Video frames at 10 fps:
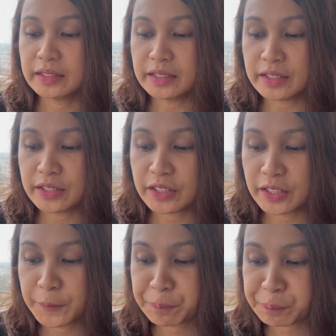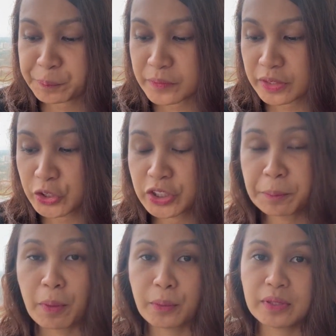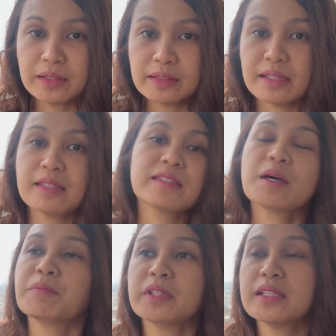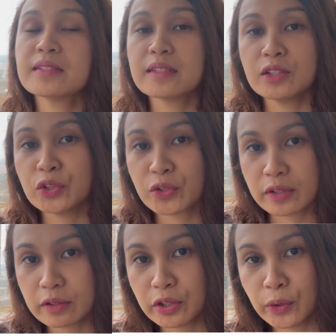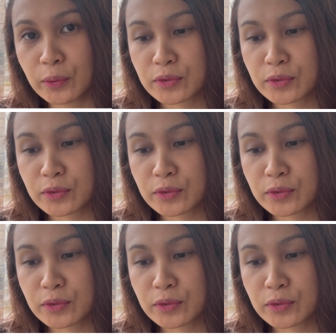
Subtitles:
your deponent is something senior than you.